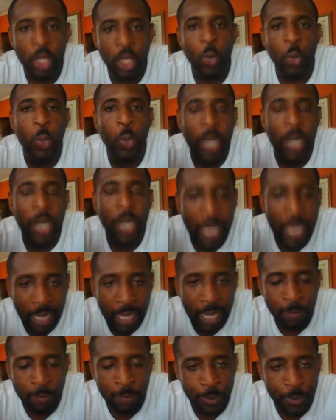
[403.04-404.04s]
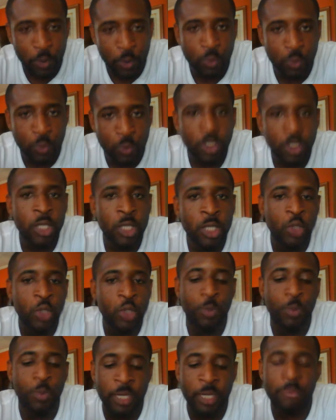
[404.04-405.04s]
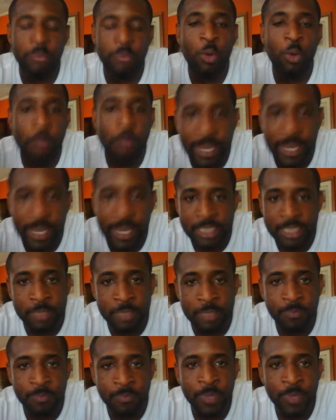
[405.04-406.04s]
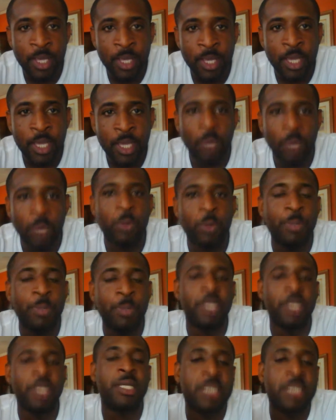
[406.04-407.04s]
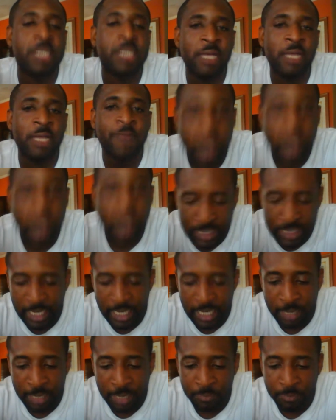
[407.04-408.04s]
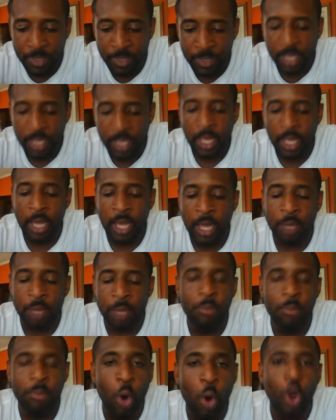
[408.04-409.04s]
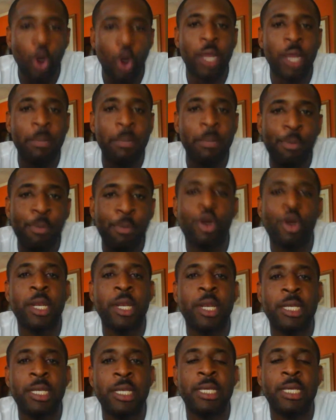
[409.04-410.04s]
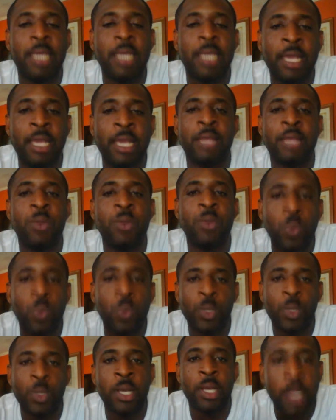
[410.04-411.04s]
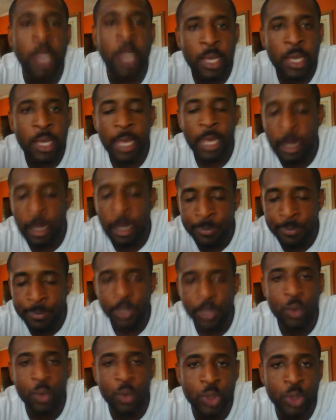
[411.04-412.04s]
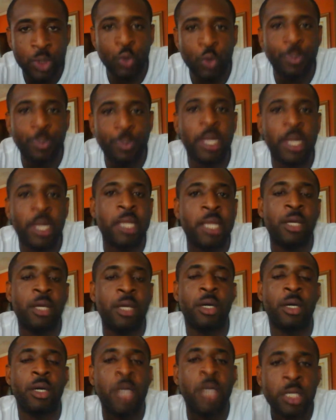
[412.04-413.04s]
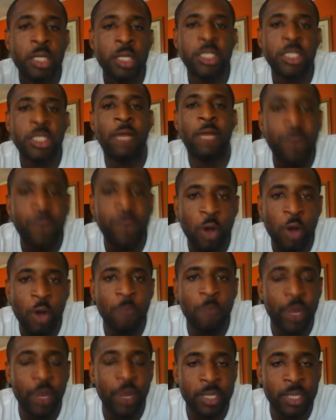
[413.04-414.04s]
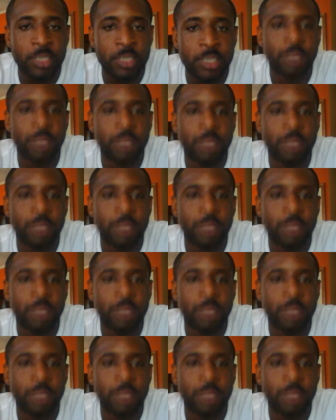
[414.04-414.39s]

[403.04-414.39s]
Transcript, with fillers: will help you to build momentum. It will build your self-esteem. And more importantly, it will help you to build your self-confidence.